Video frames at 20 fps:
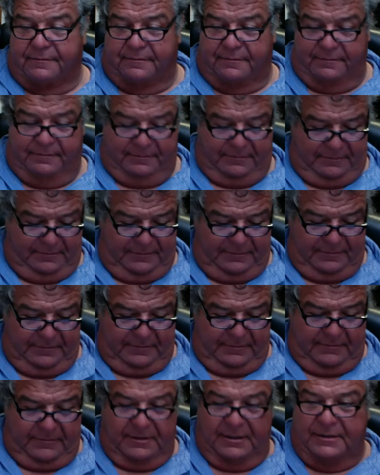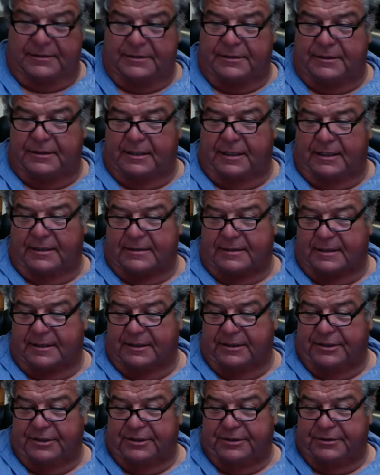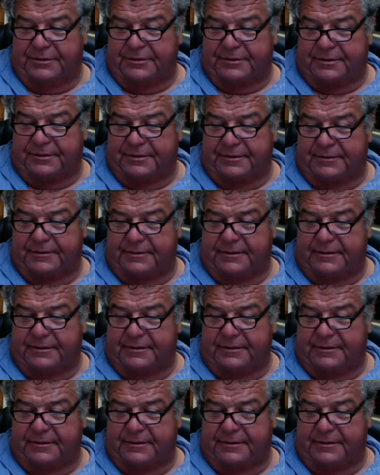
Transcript: that you guys can use.